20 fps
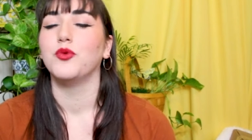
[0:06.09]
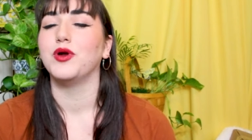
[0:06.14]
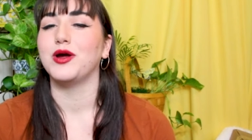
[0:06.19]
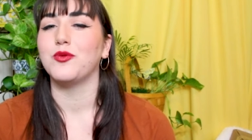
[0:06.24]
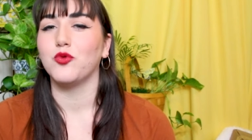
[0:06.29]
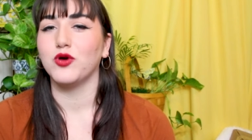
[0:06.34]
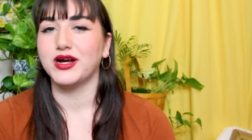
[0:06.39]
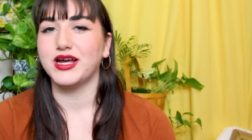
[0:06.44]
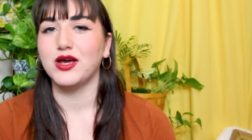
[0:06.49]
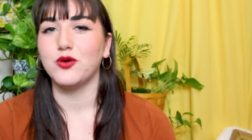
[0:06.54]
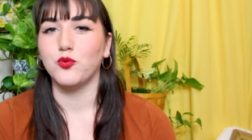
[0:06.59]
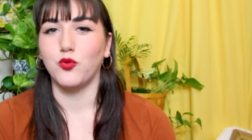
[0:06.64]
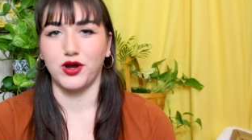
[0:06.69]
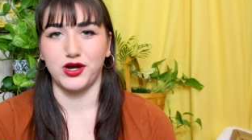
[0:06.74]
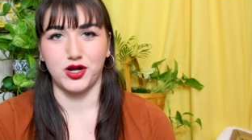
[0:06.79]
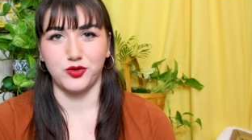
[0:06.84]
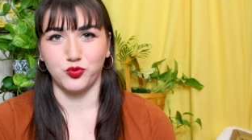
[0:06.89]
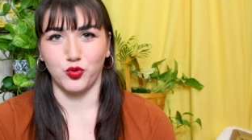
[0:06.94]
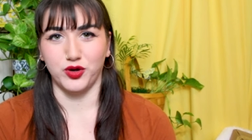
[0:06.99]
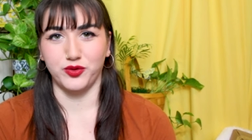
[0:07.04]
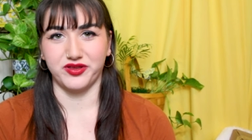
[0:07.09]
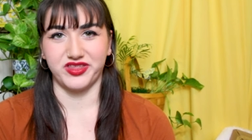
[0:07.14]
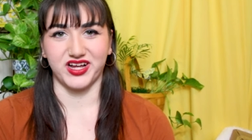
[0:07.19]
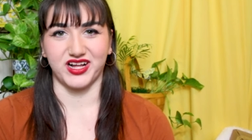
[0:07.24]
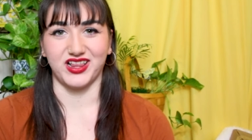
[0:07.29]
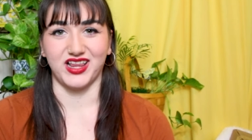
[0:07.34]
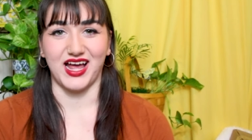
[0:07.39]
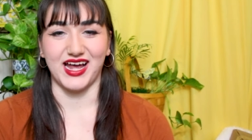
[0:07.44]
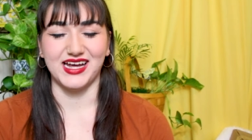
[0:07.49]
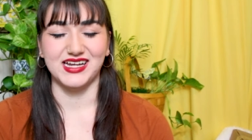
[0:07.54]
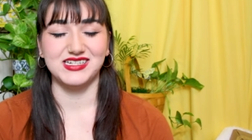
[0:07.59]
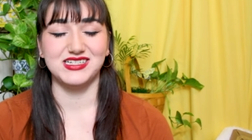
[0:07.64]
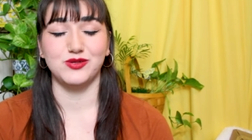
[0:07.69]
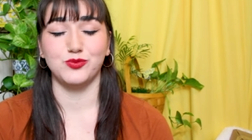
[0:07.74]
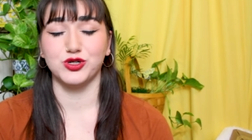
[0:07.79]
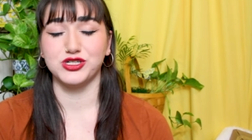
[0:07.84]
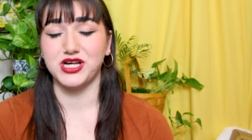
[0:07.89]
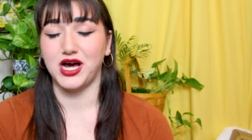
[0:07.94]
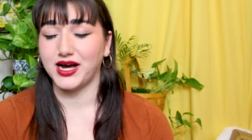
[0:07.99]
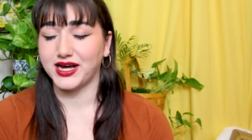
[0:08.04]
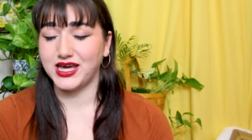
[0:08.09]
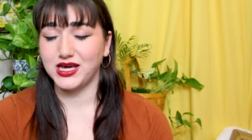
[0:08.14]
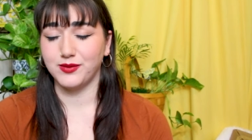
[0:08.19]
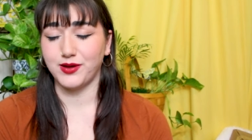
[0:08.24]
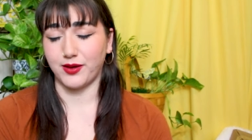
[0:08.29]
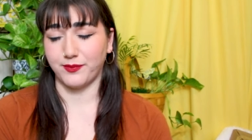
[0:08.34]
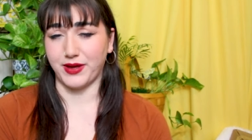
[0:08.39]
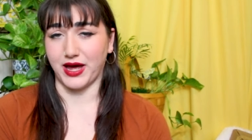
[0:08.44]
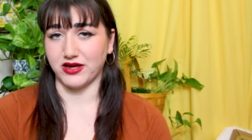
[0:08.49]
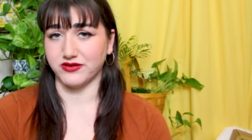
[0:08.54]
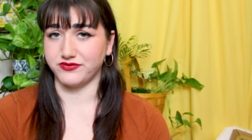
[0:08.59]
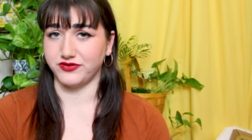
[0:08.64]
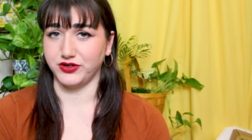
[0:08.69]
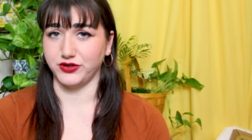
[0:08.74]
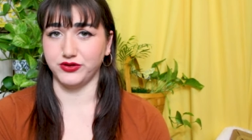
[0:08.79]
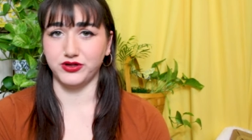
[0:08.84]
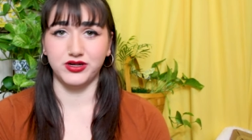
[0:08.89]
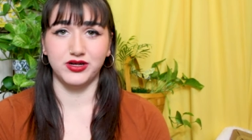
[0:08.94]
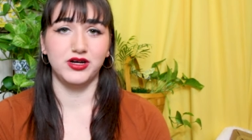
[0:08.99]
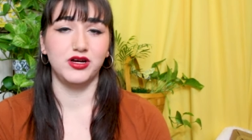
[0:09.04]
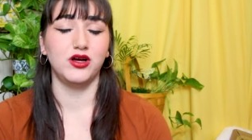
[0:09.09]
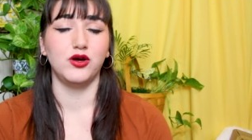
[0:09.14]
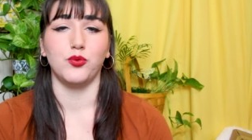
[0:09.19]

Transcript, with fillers: When I'm working one-on-one with a client and we're talking about pet food,